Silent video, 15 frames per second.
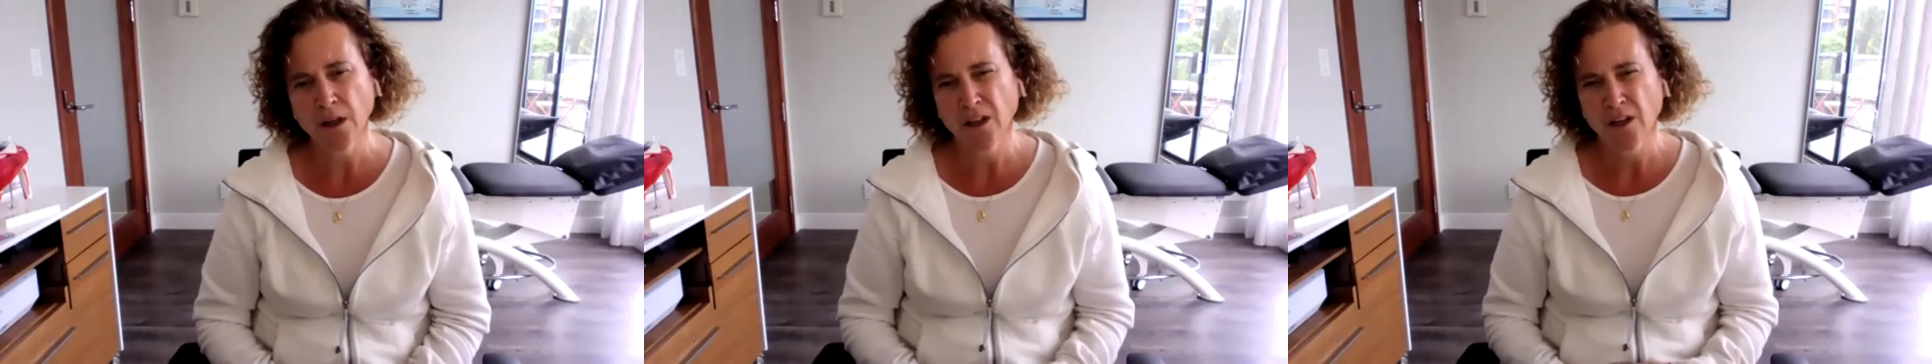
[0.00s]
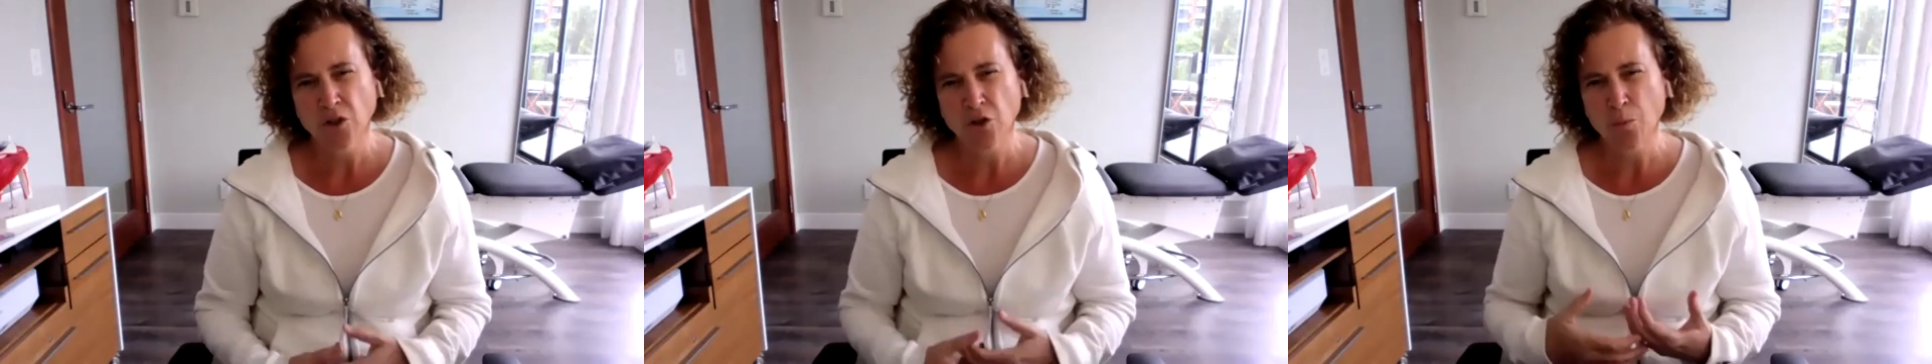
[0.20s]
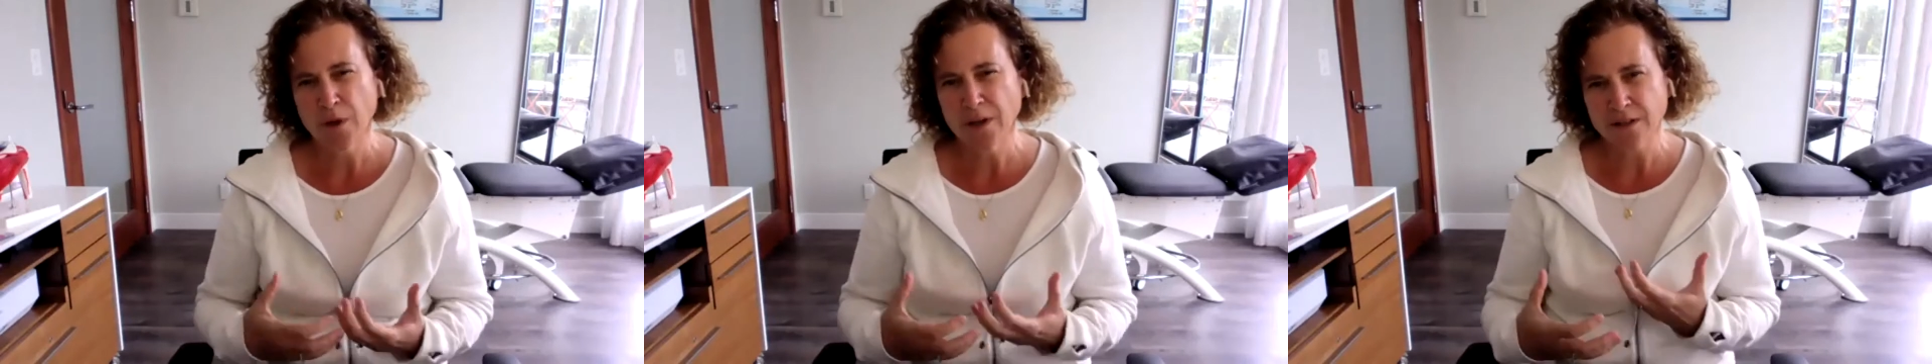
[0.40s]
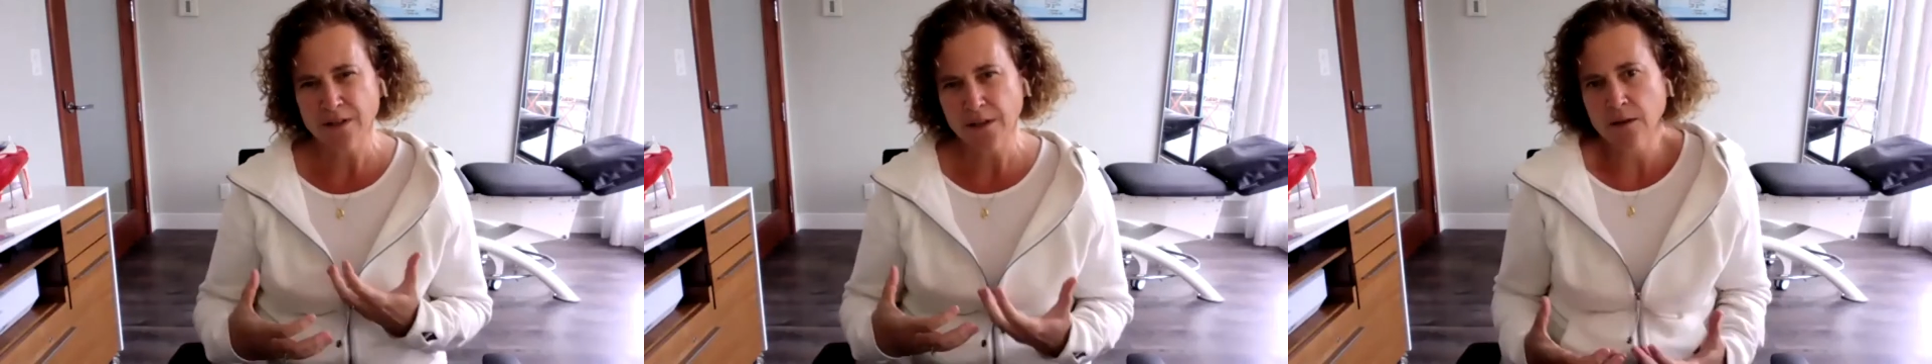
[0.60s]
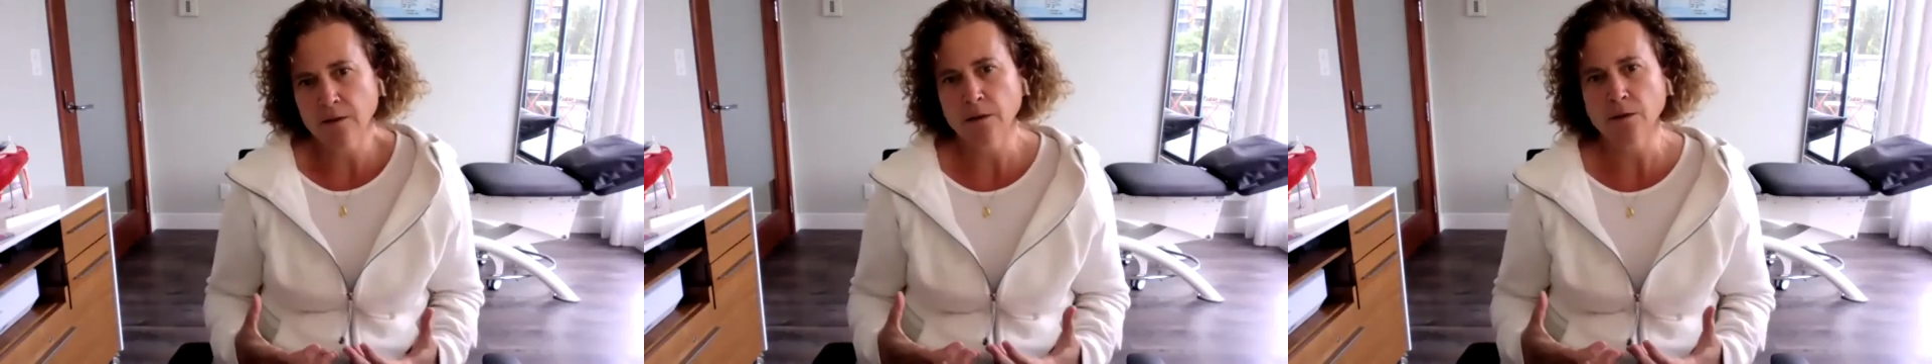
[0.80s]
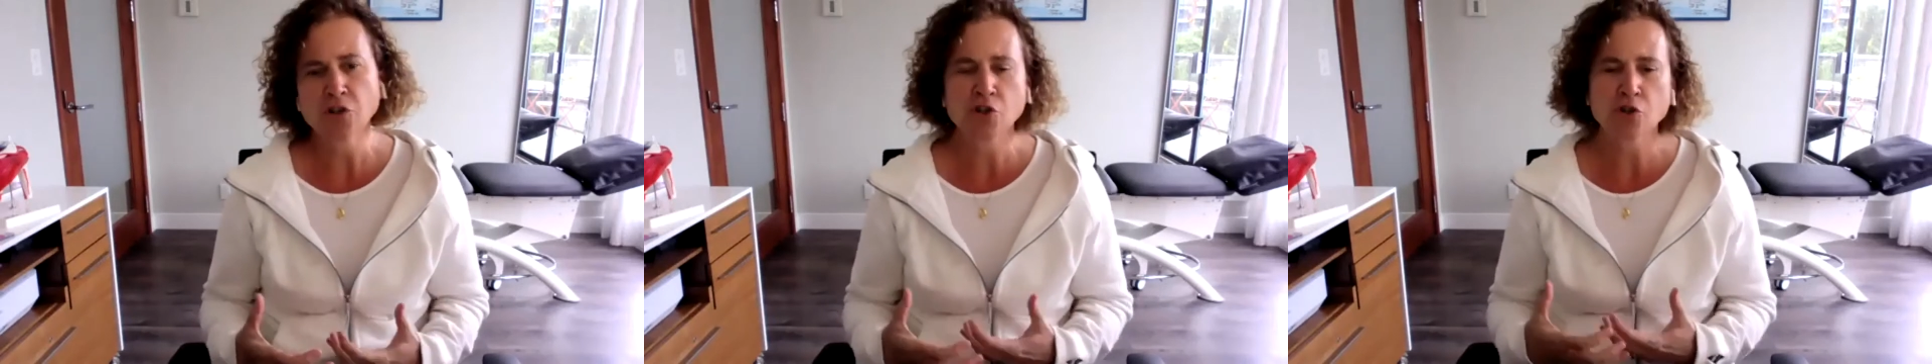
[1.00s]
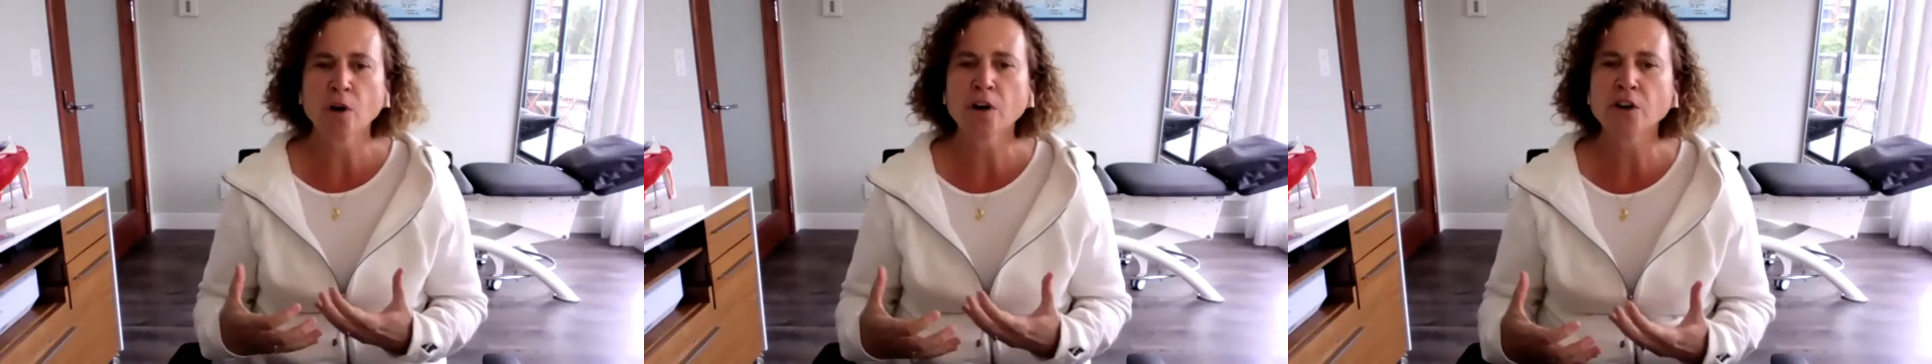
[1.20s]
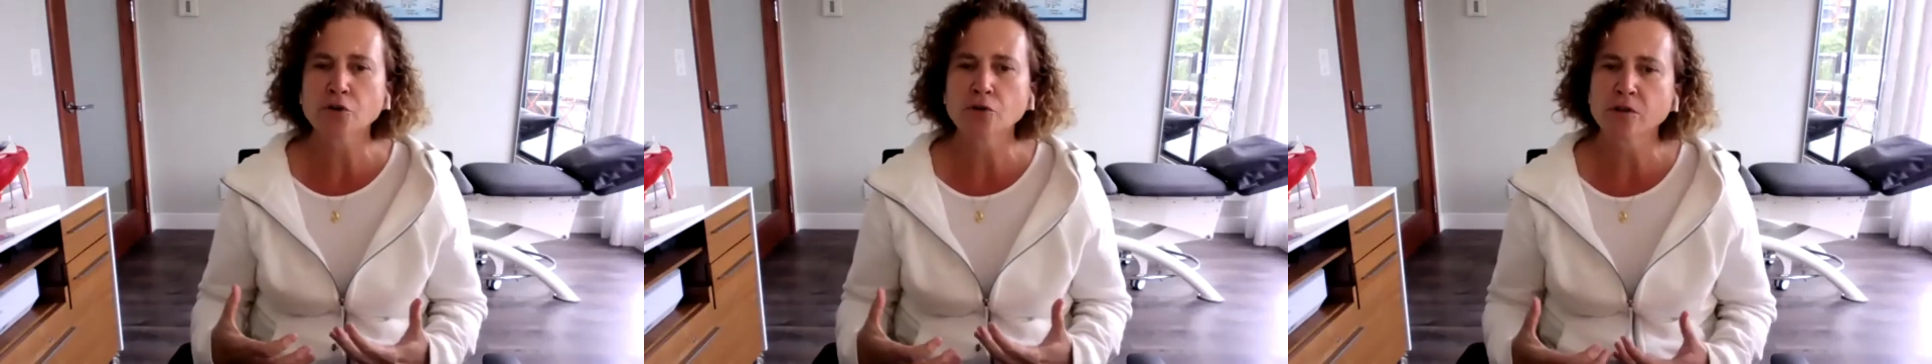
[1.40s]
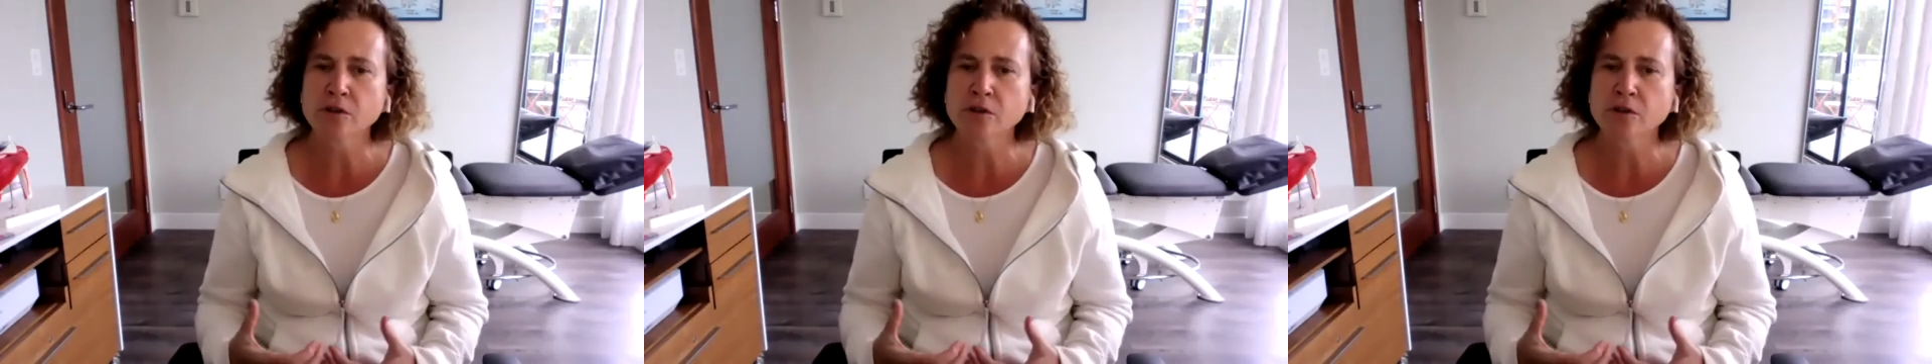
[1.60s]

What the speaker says: So basically a structural